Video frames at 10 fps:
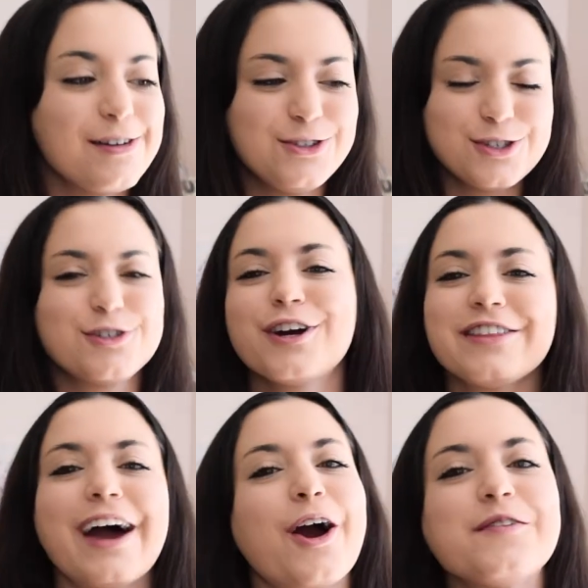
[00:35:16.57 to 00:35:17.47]
just during
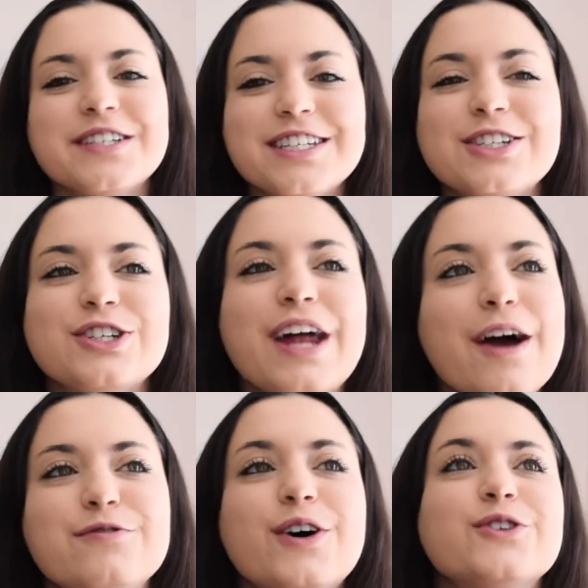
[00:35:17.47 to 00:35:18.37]
that conversation, I
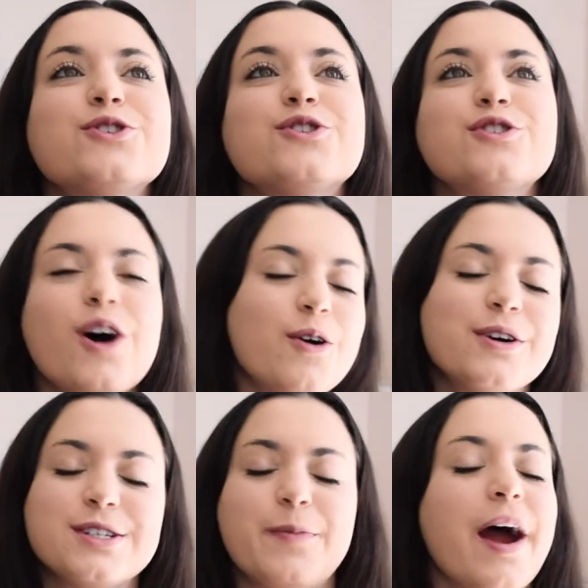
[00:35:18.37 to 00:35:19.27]
felt so
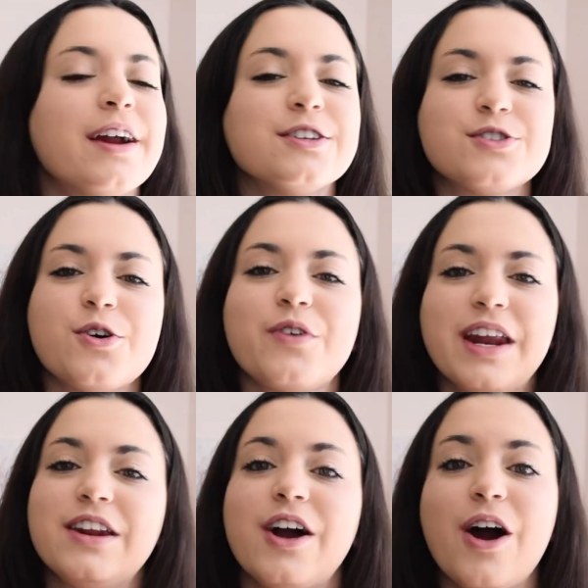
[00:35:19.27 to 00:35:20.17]
inspired and so
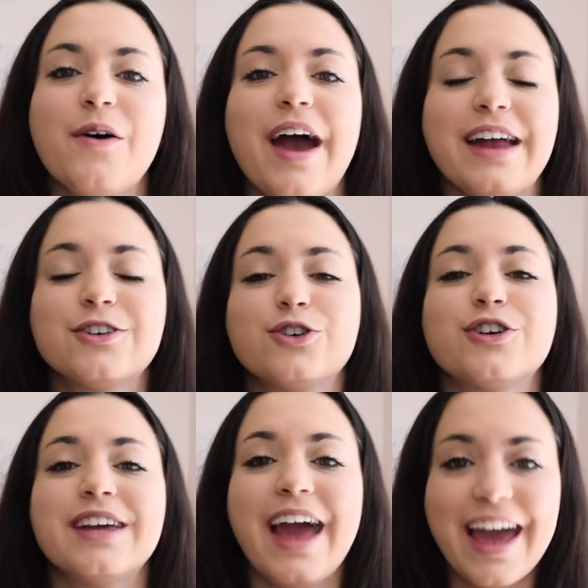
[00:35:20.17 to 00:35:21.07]
ready to go and
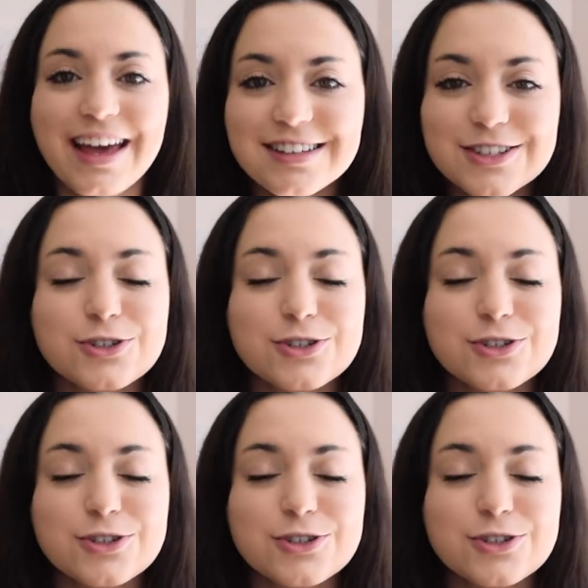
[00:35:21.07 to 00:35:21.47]
create.